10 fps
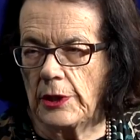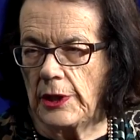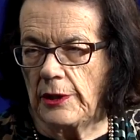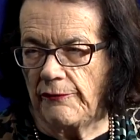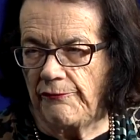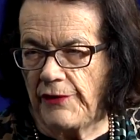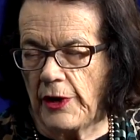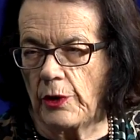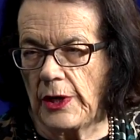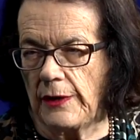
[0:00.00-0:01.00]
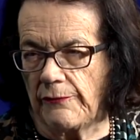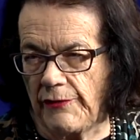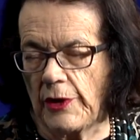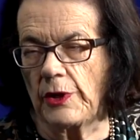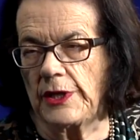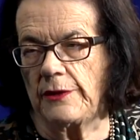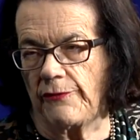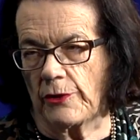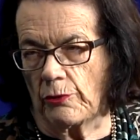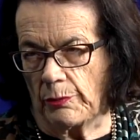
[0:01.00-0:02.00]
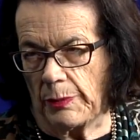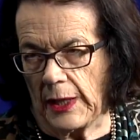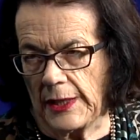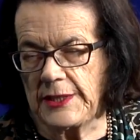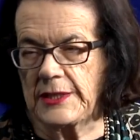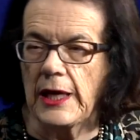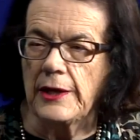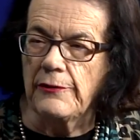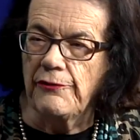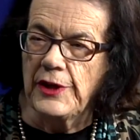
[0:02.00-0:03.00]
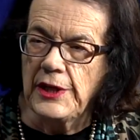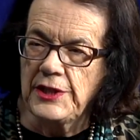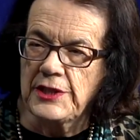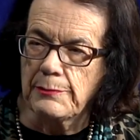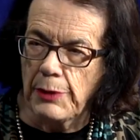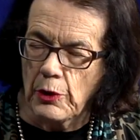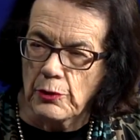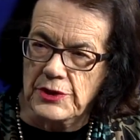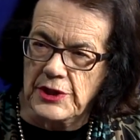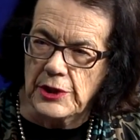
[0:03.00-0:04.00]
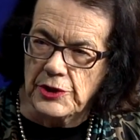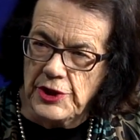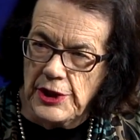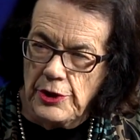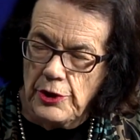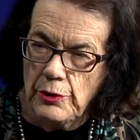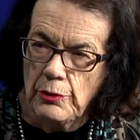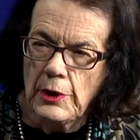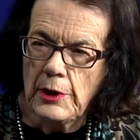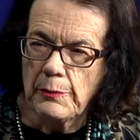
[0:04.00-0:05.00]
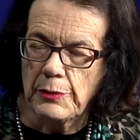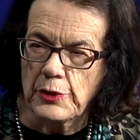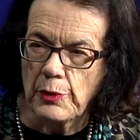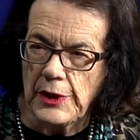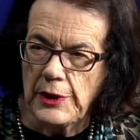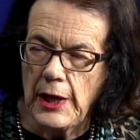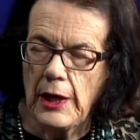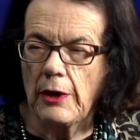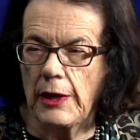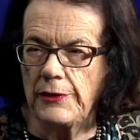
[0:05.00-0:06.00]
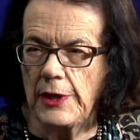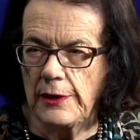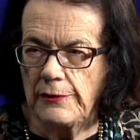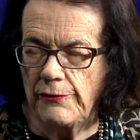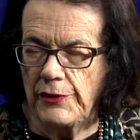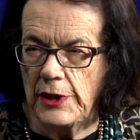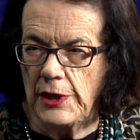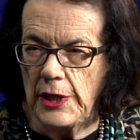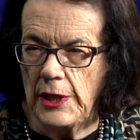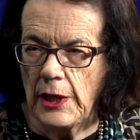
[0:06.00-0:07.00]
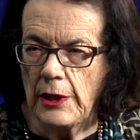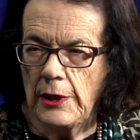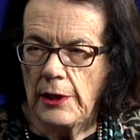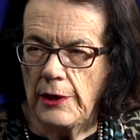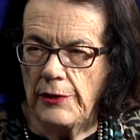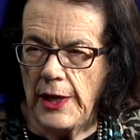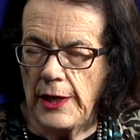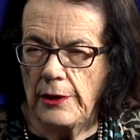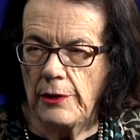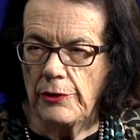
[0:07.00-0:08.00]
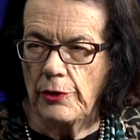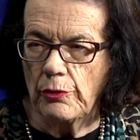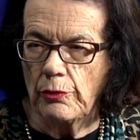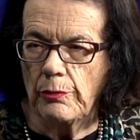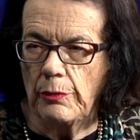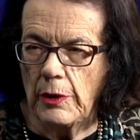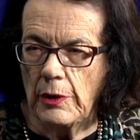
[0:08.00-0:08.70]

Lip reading: in a very, very difficult place, and if these polls continue between now and the end of the year, then there'll